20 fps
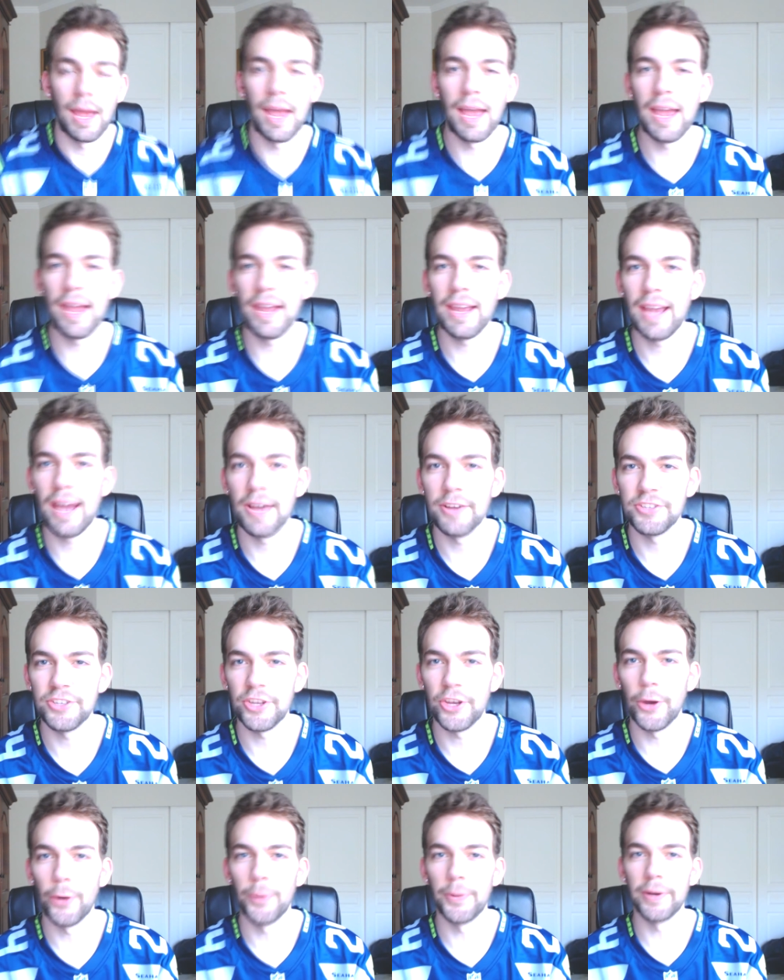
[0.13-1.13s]
Hey, how's
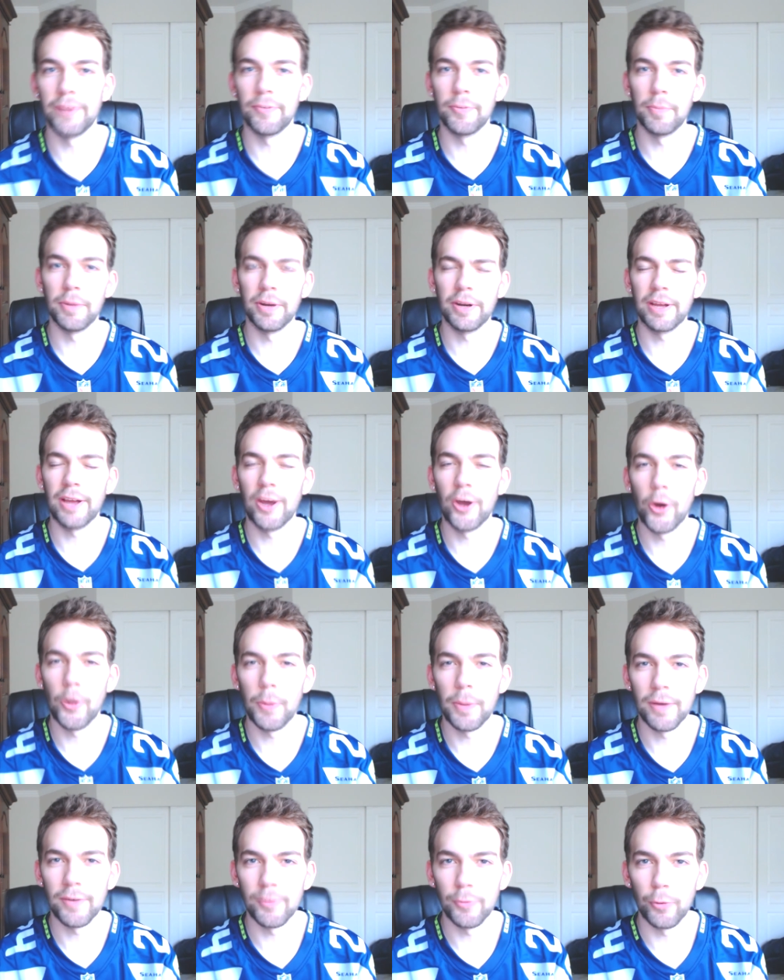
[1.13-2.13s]
it going, everybody? I
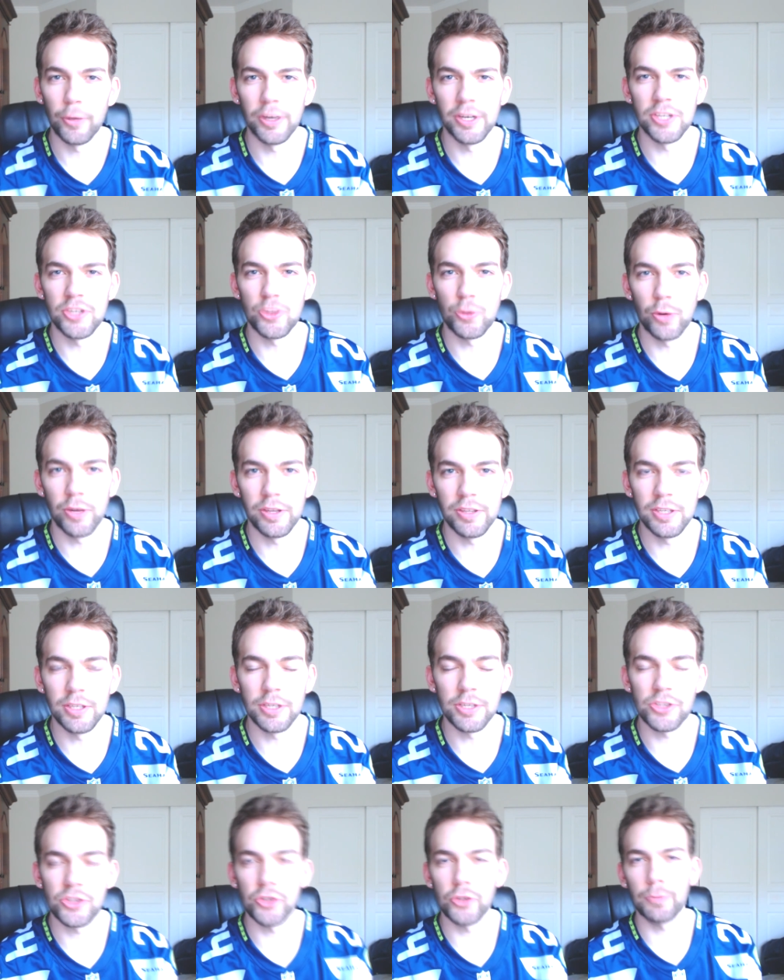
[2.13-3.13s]
hope everyone enjoyed
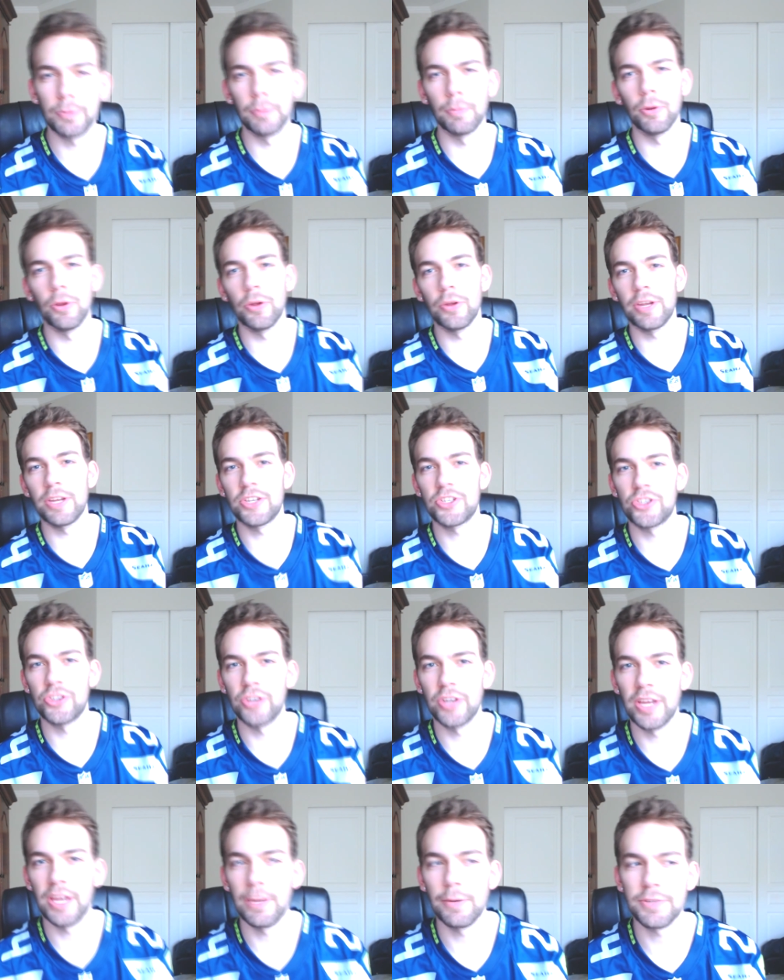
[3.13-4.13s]
the Super Bowl
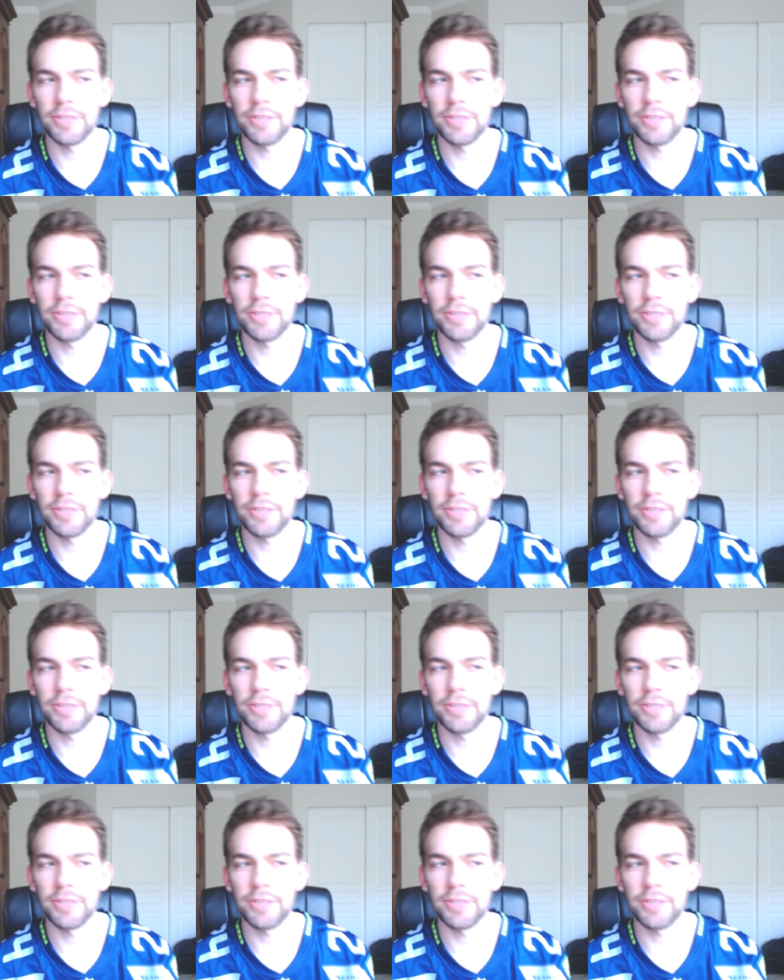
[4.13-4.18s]
yesterday.